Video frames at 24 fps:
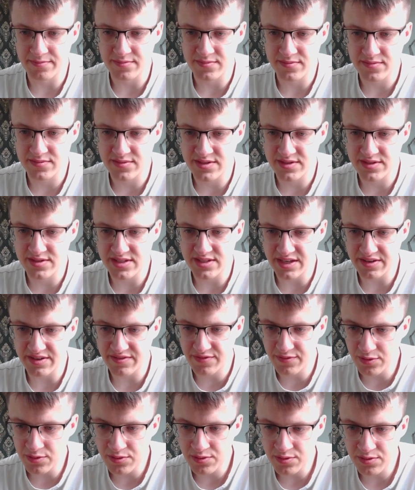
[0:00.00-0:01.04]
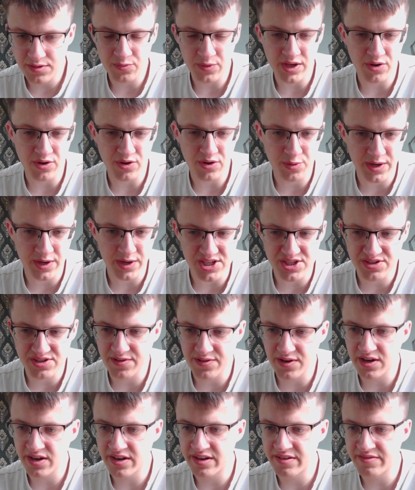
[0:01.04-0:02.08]
d4, we go queen
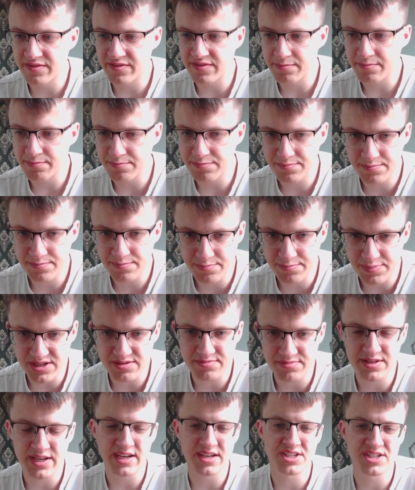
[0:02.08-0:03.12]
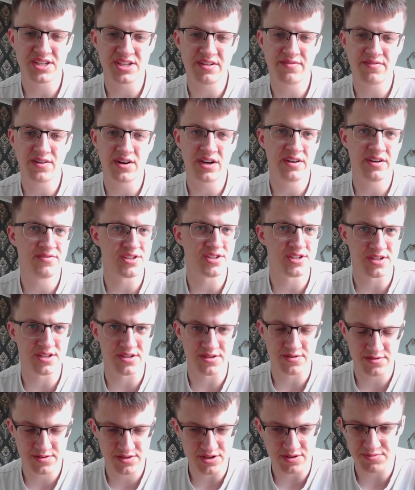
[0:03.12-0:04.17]
h5, bishop takes g5 just to
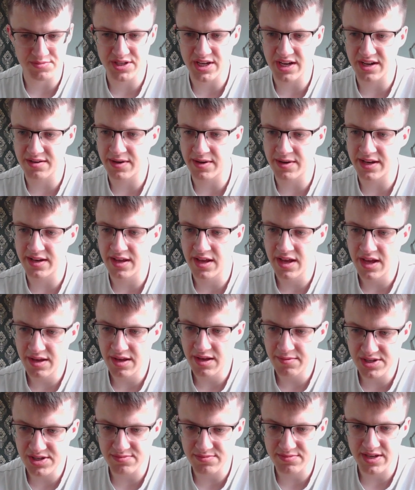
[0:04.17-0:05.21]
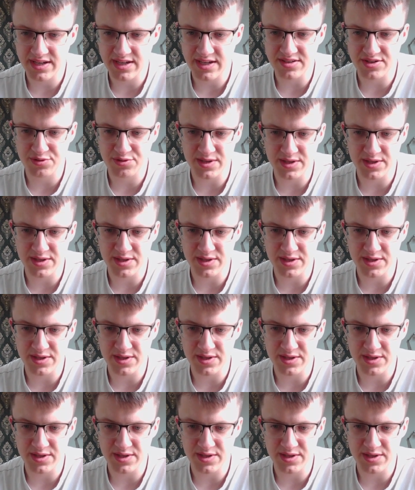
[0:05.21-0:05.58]
stop checkmate, bishop takes queen